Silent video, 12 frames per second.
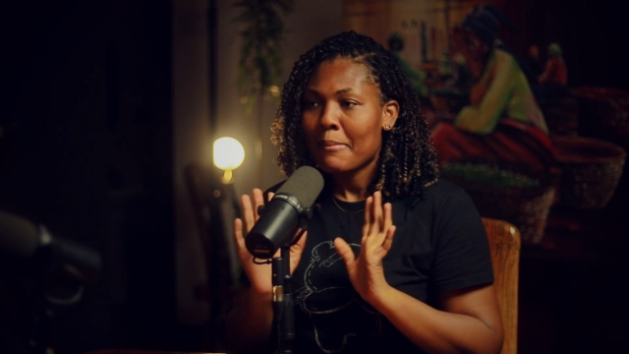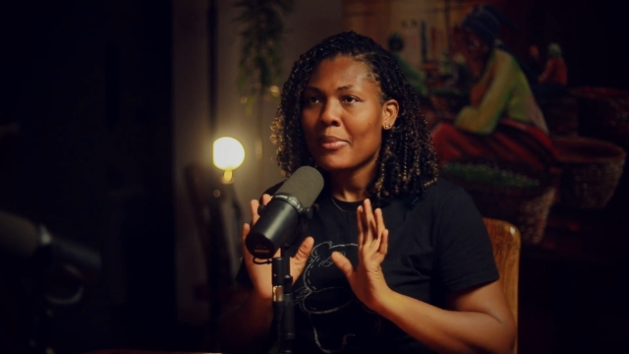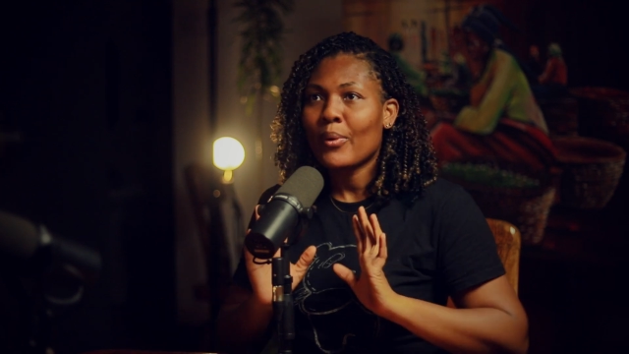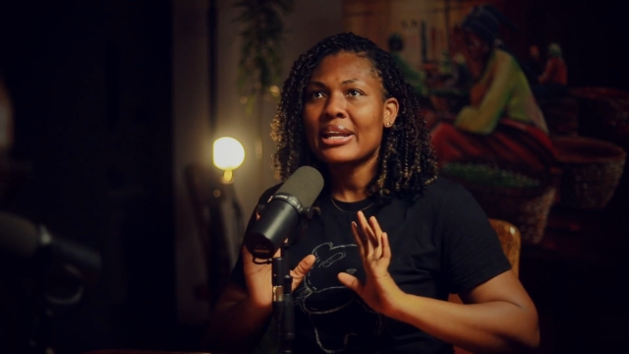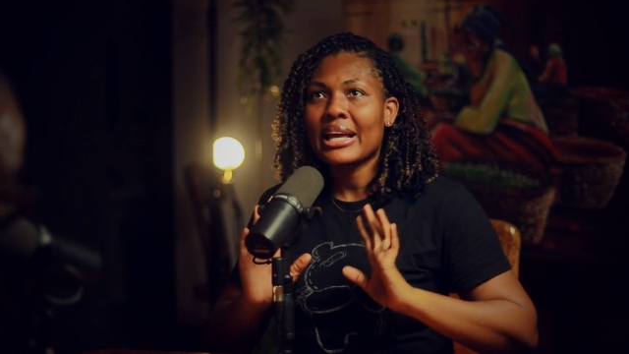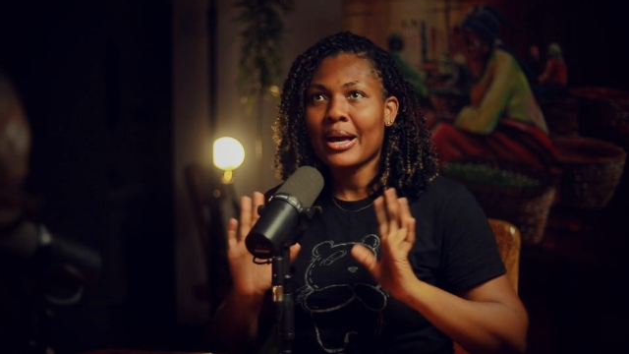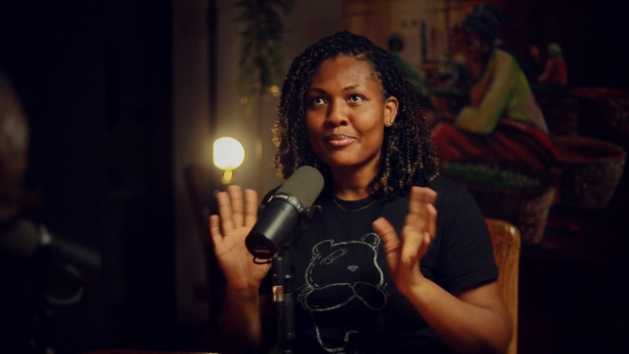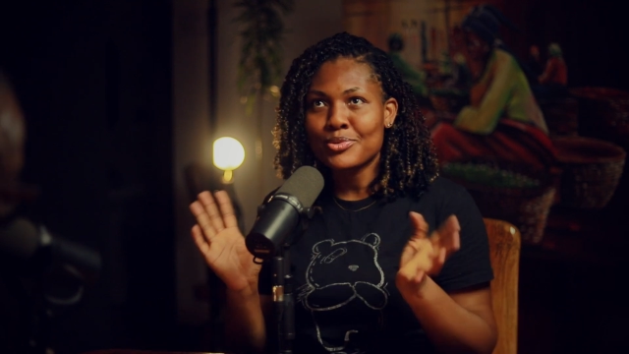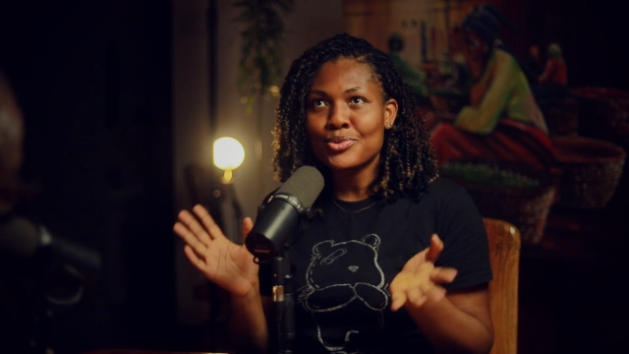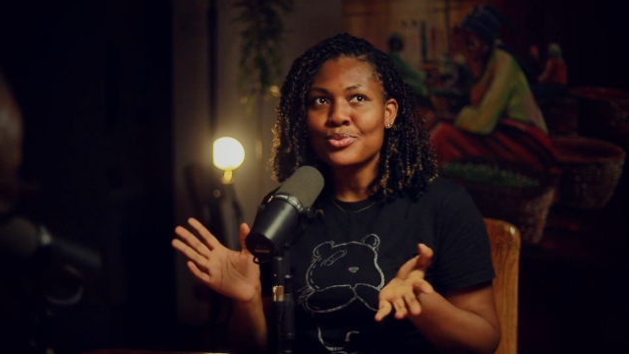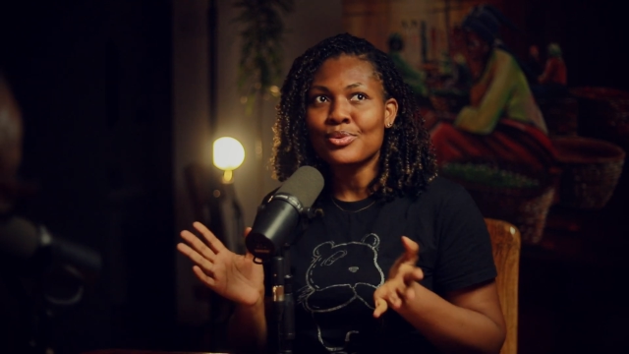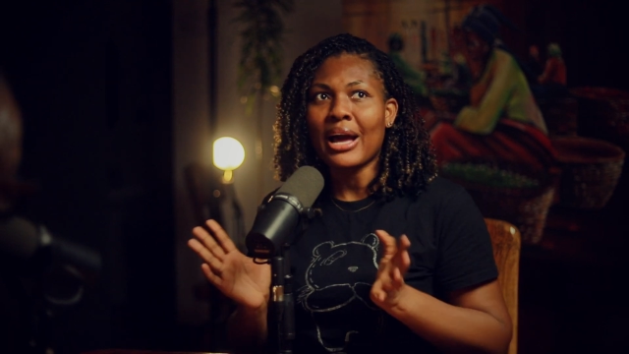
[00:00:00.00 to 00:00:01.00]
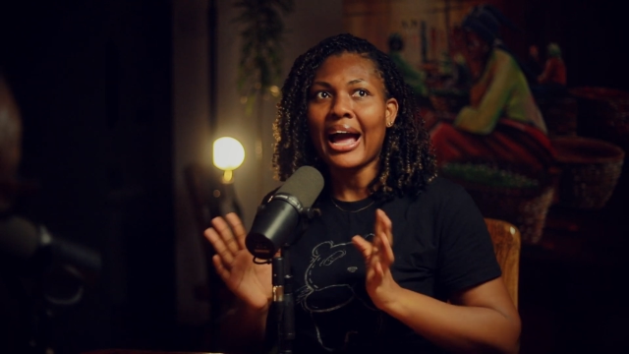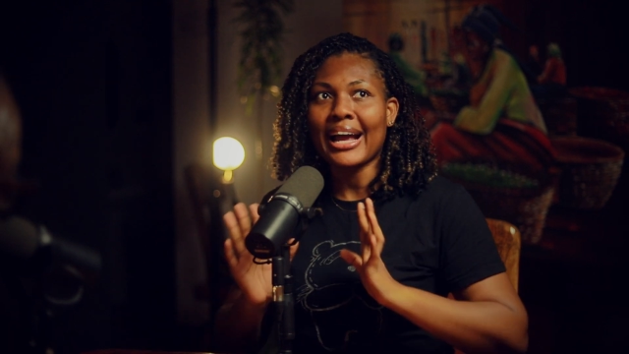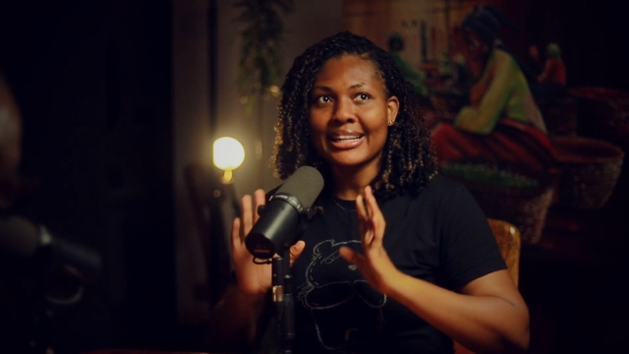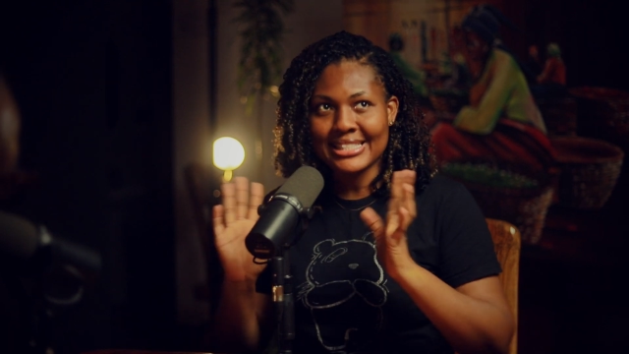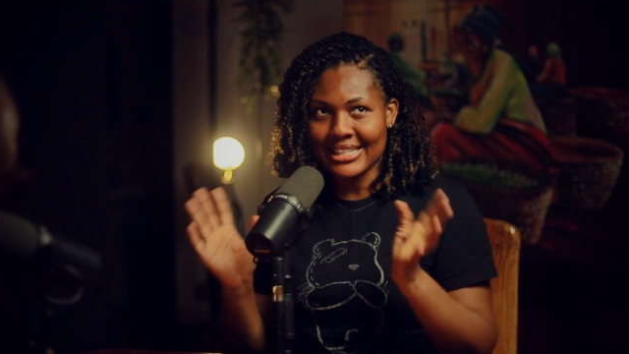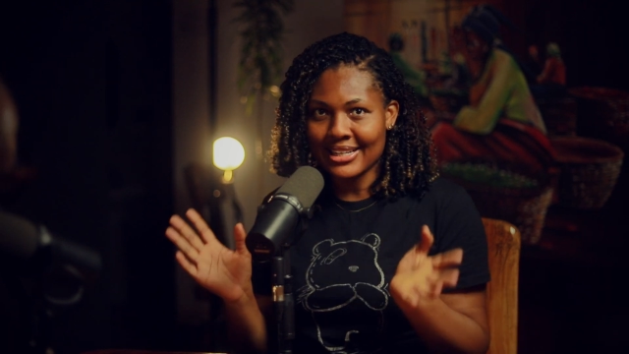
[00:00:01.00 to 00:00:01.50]
But when it comes to
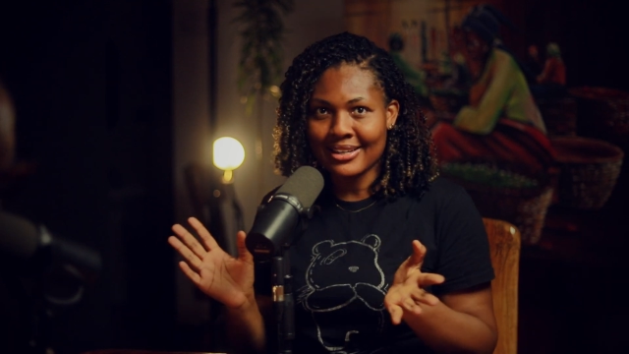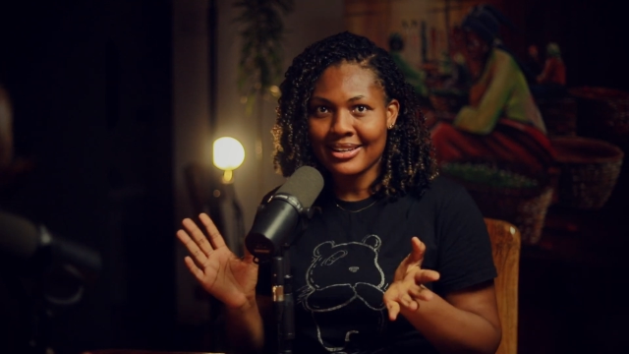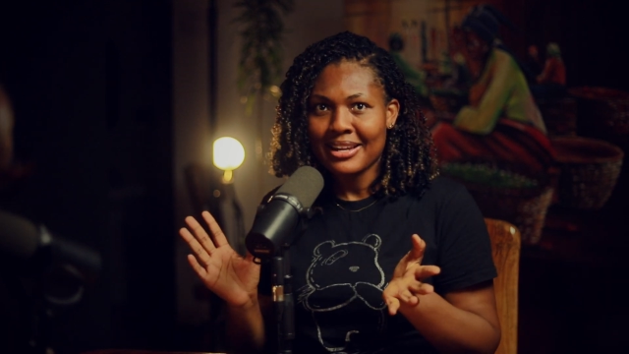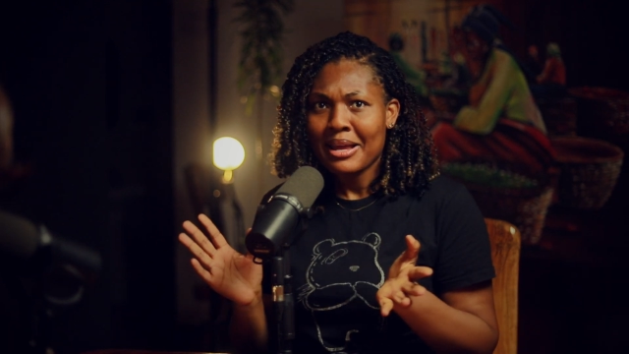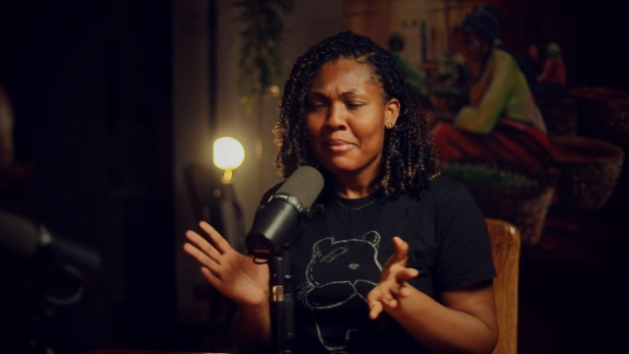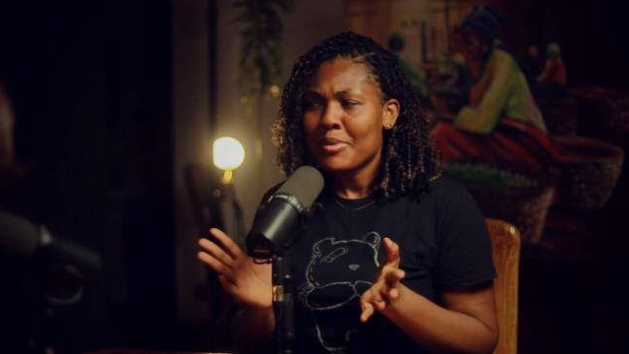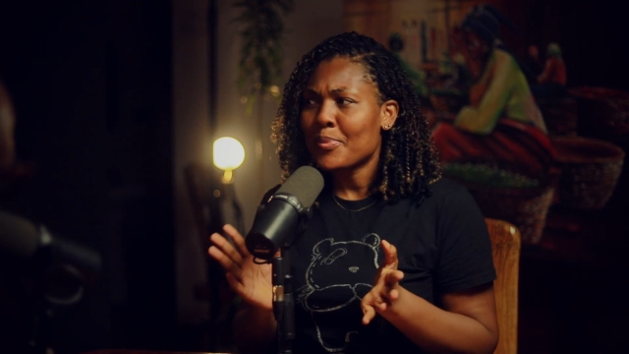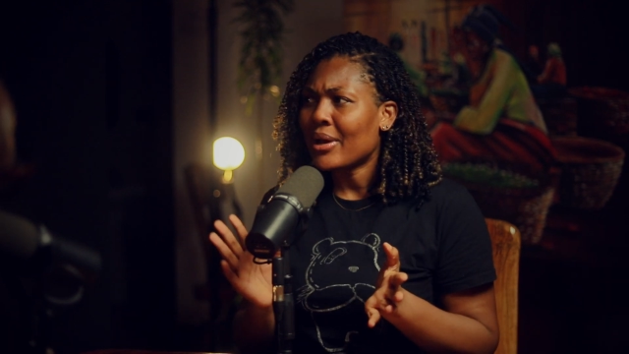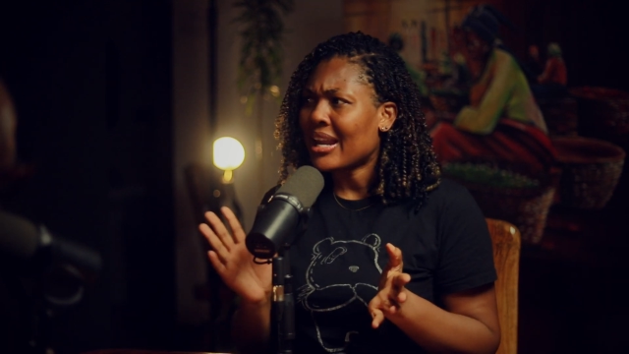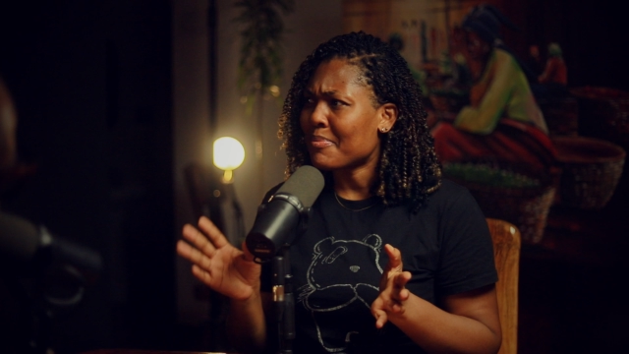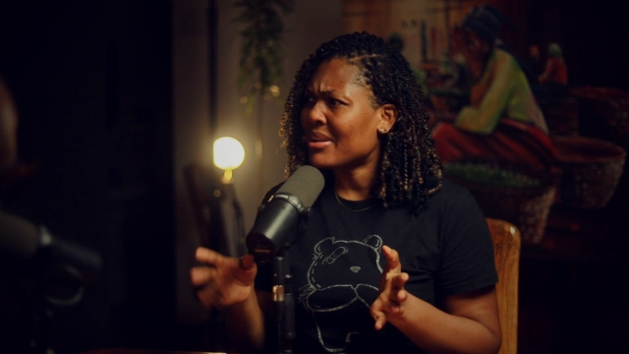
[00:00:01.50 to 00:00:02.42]
acting, people are like,